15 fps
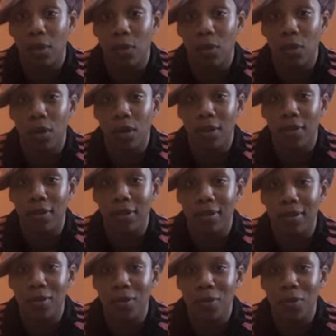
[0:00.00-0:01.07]
ruler of
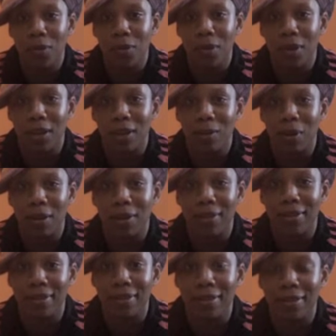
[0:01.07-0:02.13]
this new moon as well
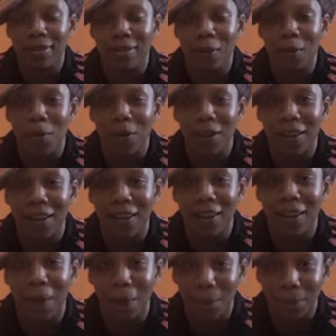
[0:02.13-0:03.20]
as the solar
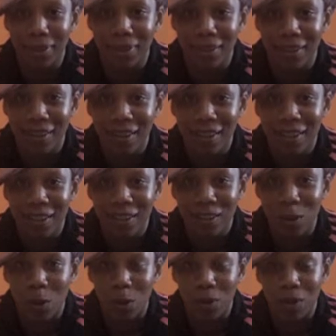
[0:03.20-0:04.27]
eclipse.
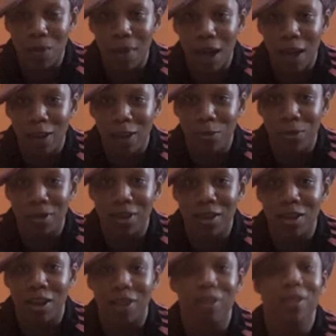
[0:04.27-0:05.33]
So those are my 3
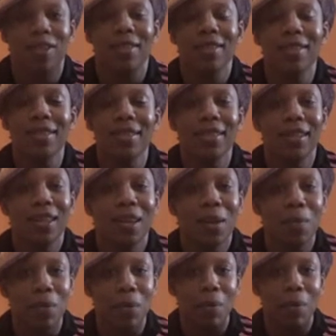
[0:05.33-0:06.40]
suggestions.
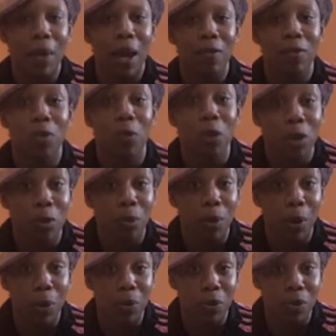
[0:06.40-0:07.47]
Be mindful what your
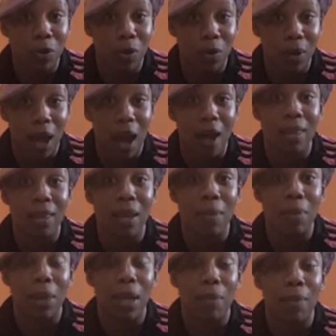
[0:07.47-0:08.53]
bones do and how they
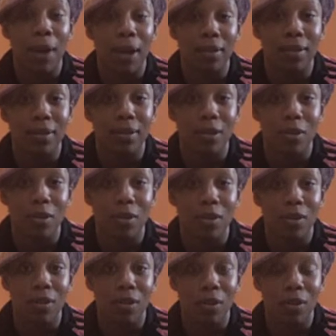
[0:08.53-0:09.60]
play a practice in your
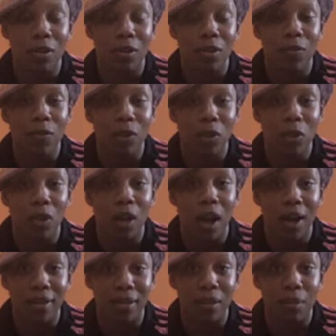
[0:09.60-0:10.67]
physical
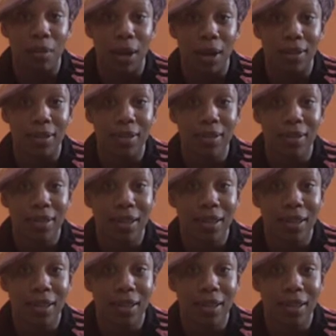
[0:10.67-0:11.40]
asana practice.